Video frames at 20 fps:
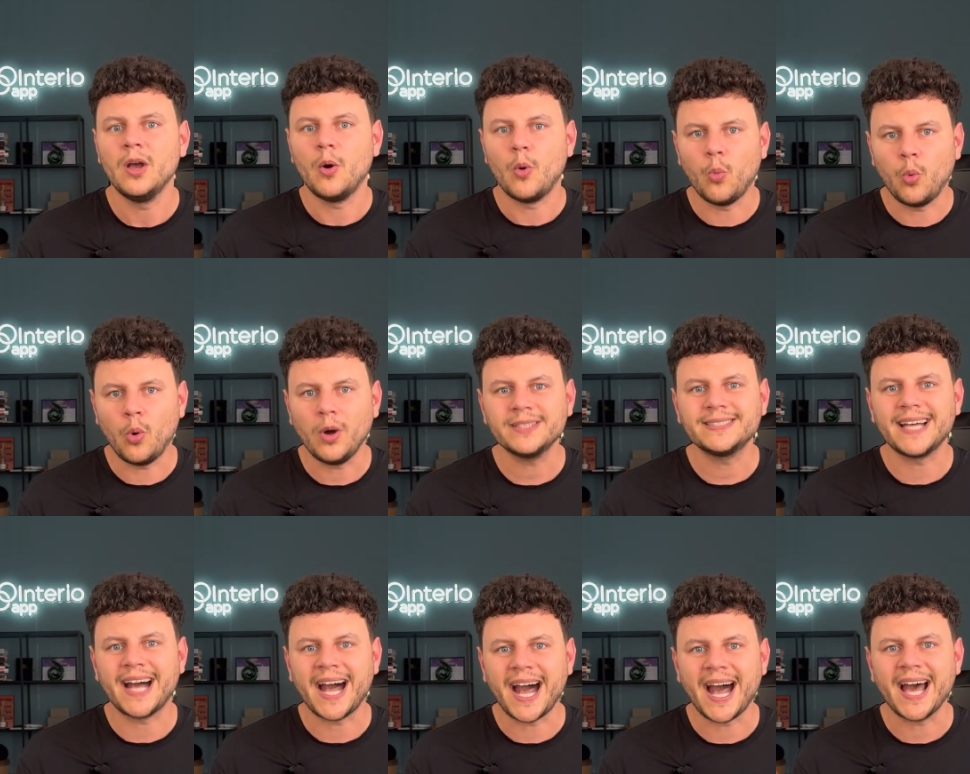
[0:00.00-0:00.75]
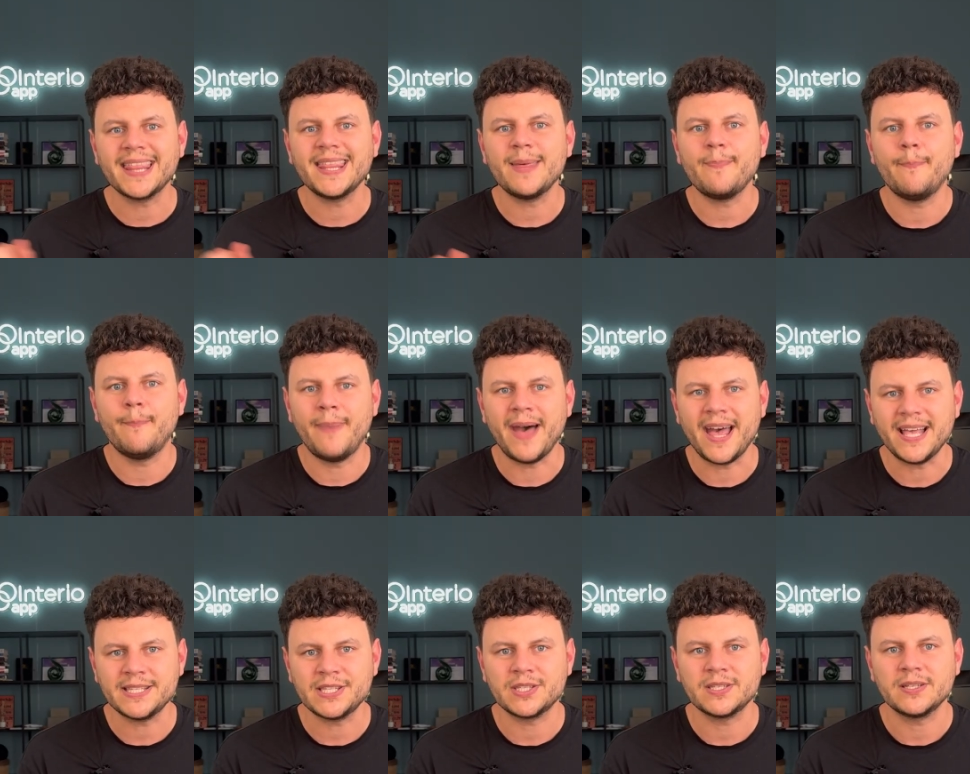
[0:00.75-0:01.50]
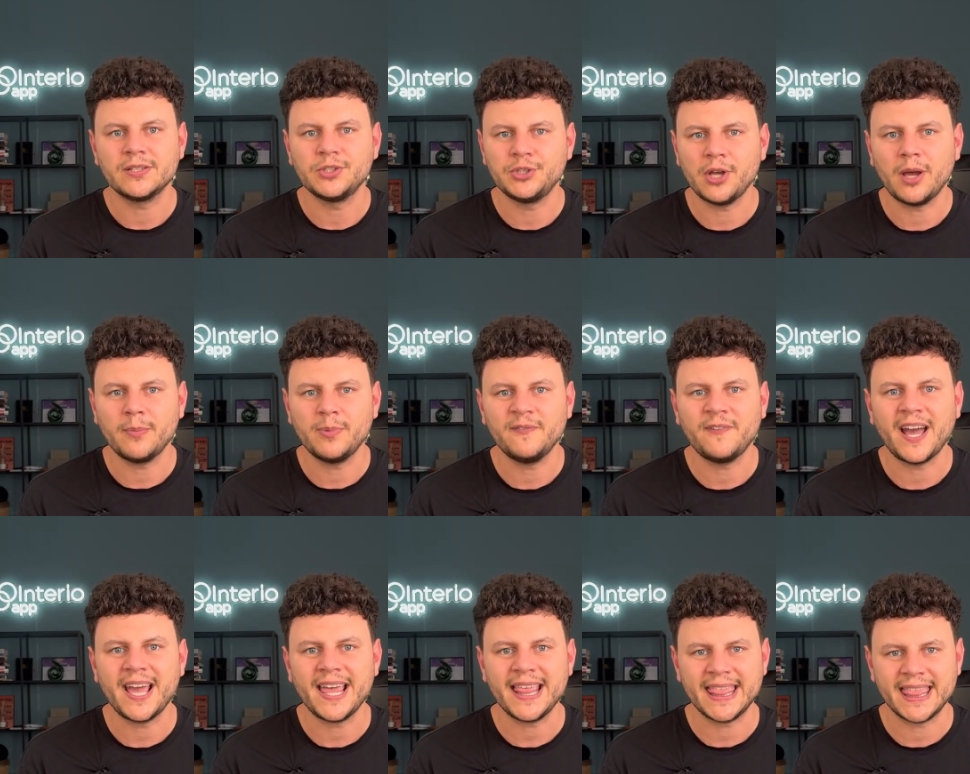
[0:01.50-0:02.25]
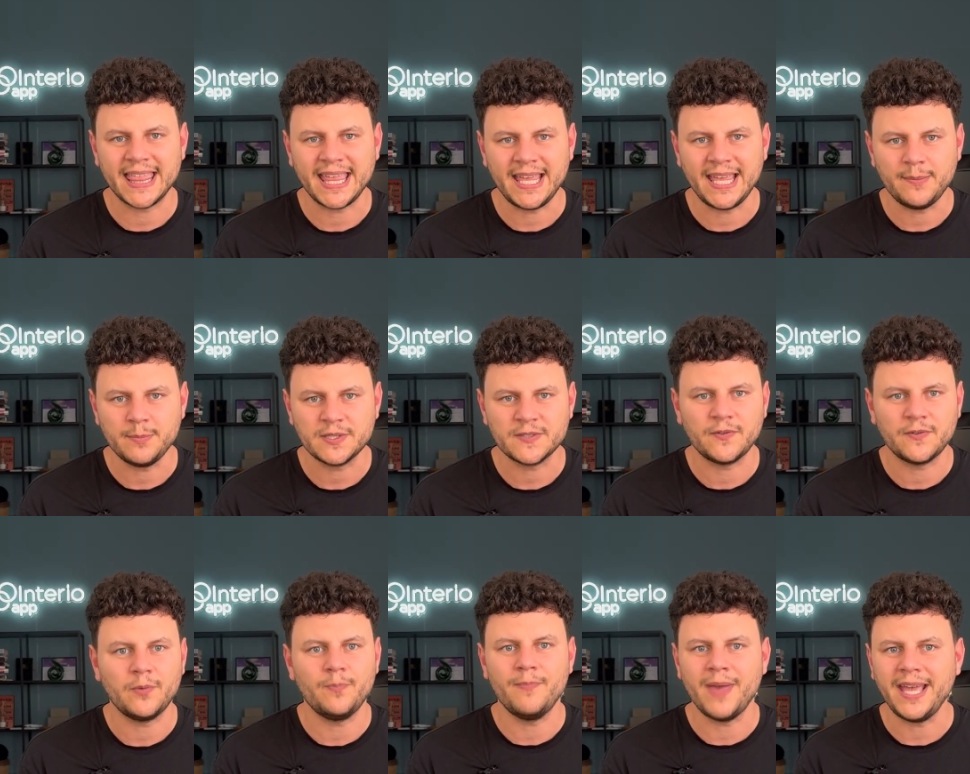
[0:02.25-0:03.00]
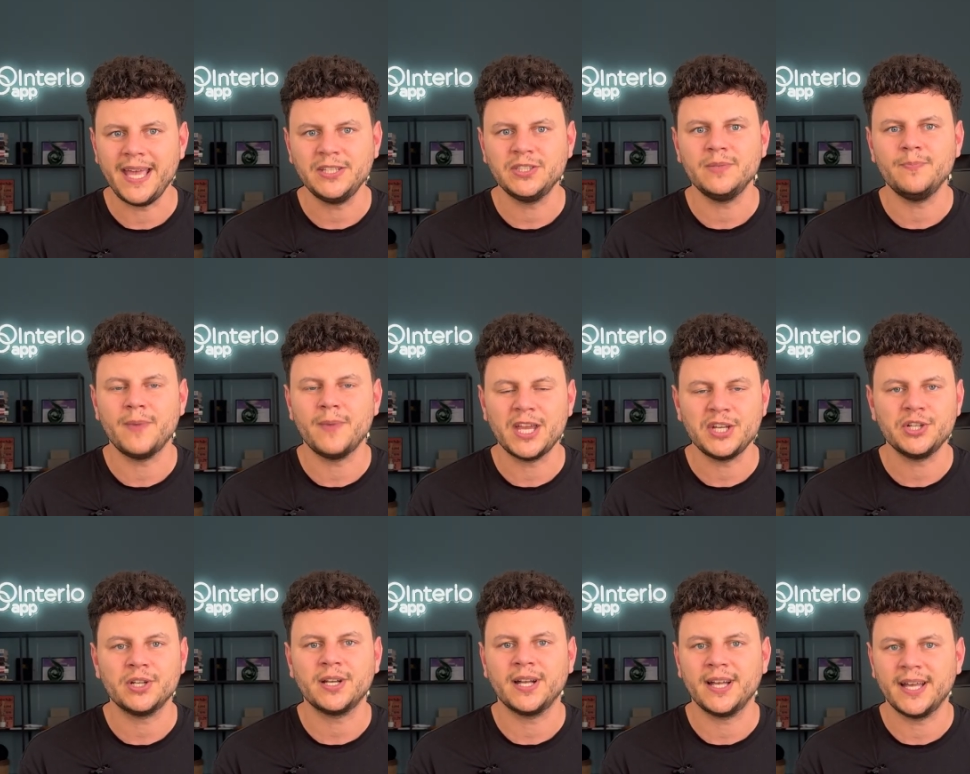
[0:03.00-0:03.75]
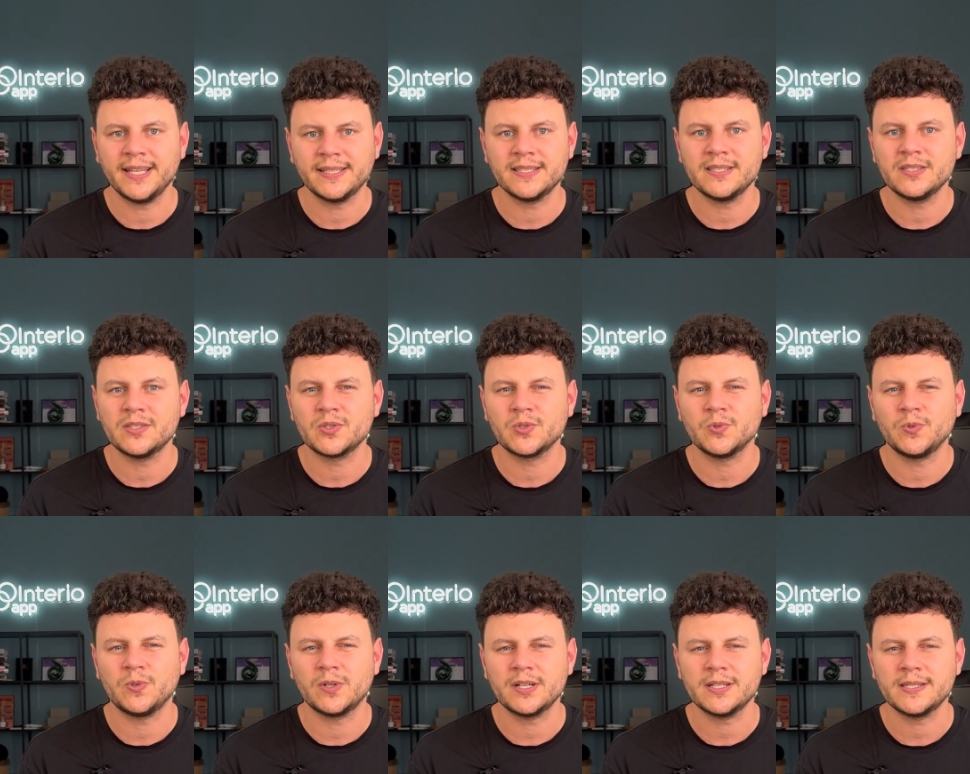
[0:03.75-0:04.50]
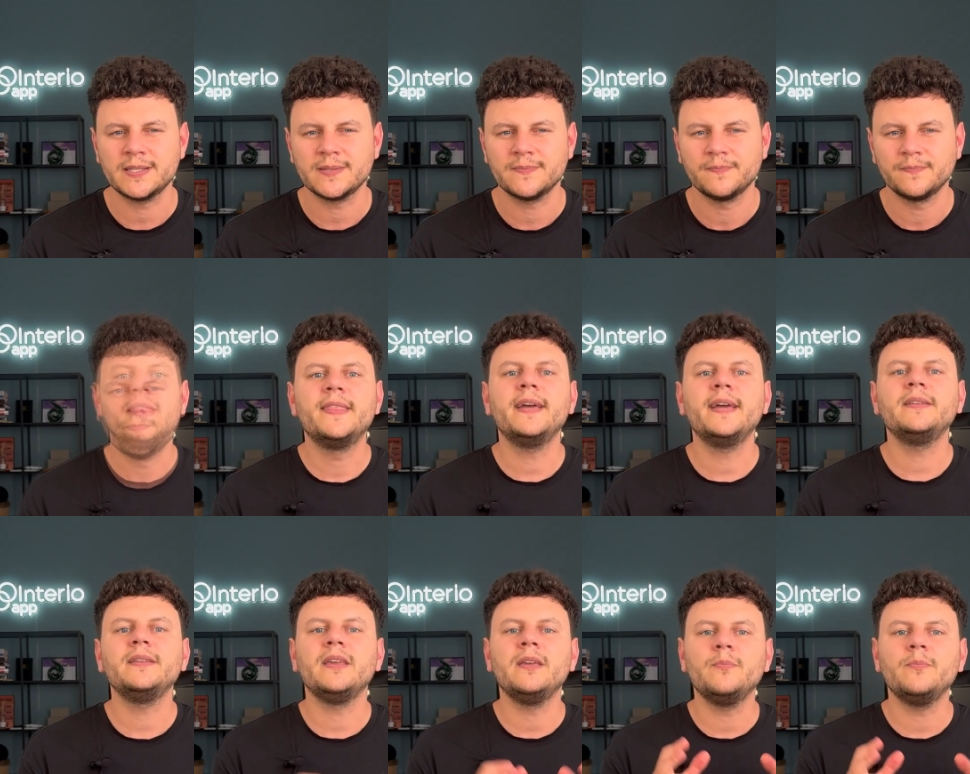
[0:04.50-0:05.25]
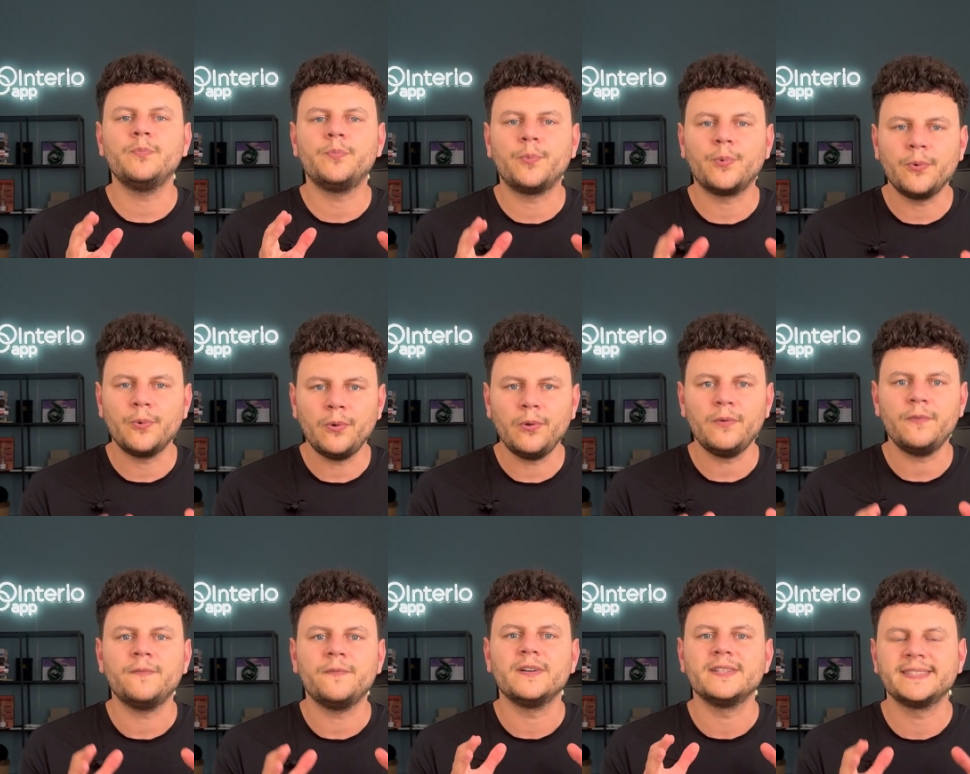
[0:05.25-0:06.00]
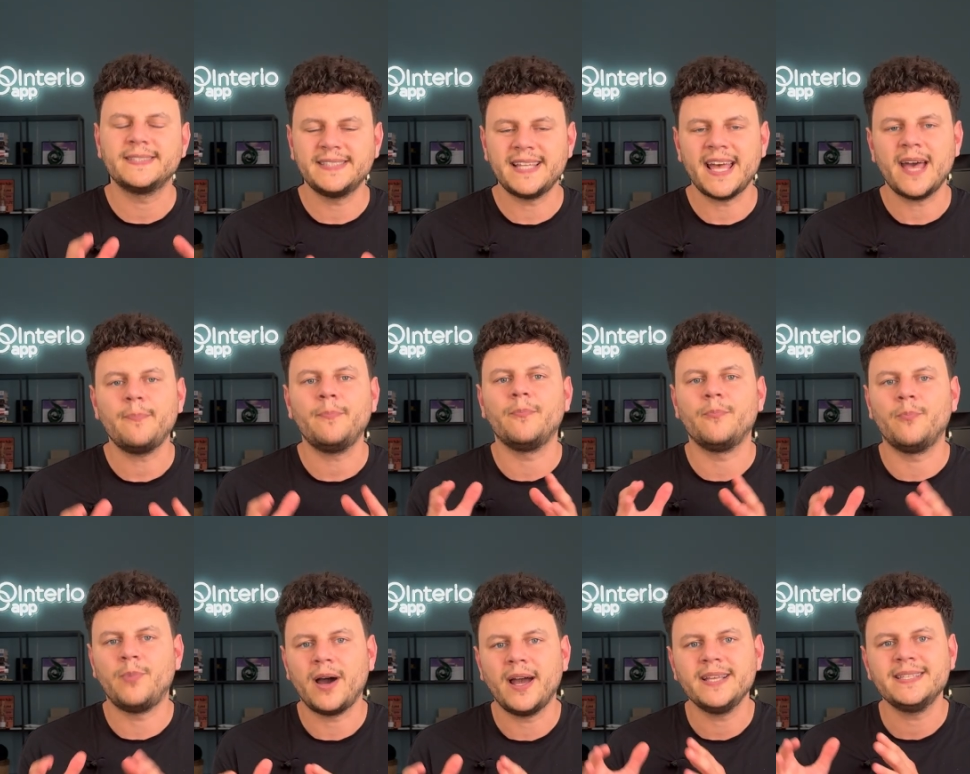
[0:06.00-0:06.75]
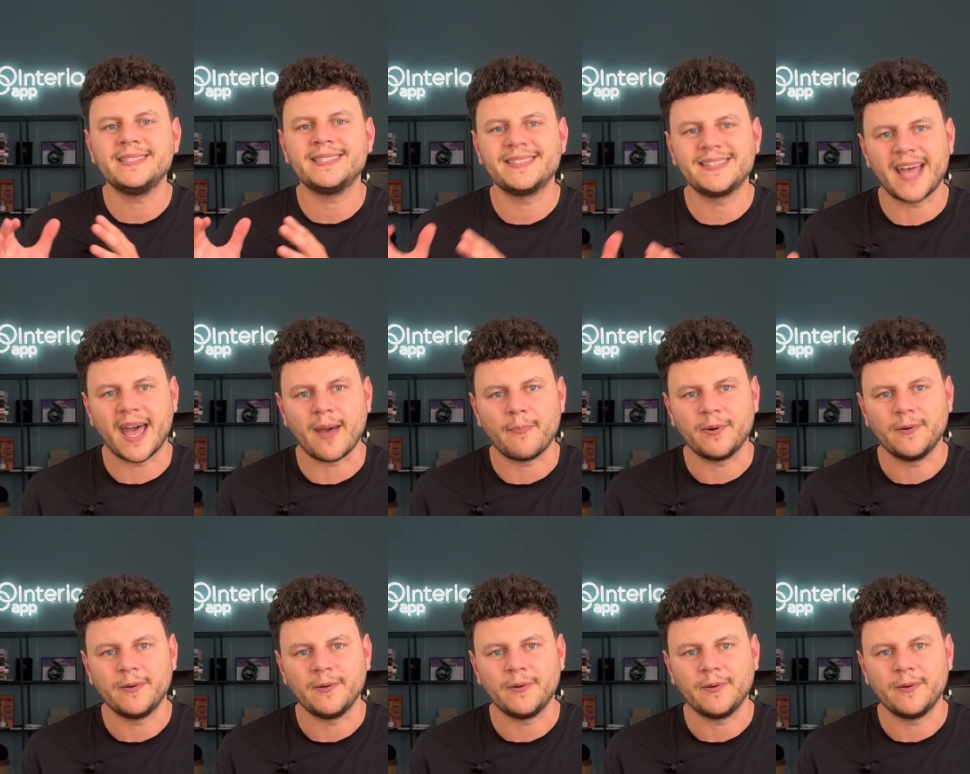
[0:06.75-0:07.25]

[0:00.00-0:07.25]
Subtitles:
what are the best Shopify themes for made-to-measure curtain stores? Then improve step by step.